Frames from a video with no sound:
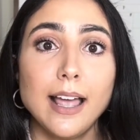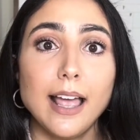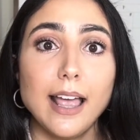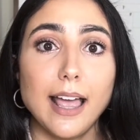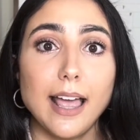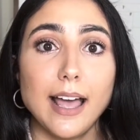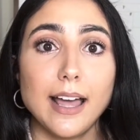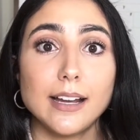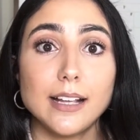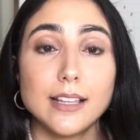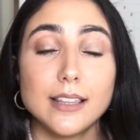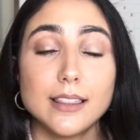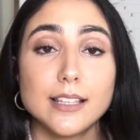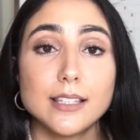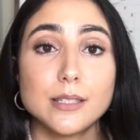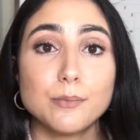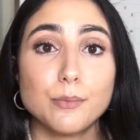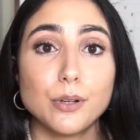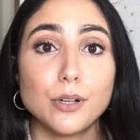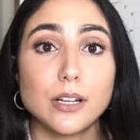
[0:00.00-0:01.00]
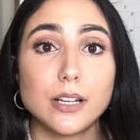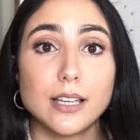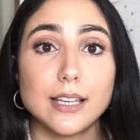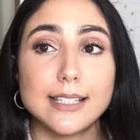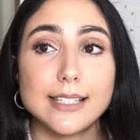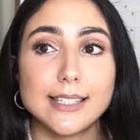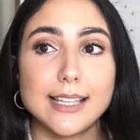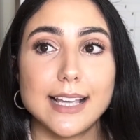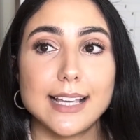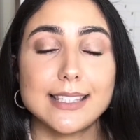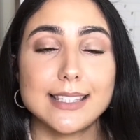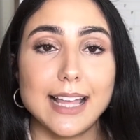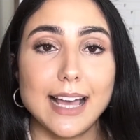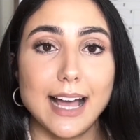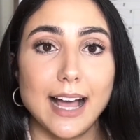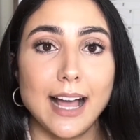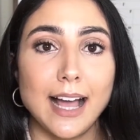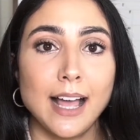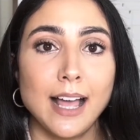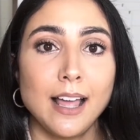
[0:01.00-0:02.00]
And in this book, he says
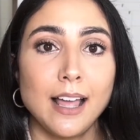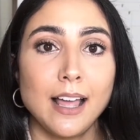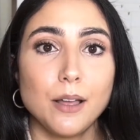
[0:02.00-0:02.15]
that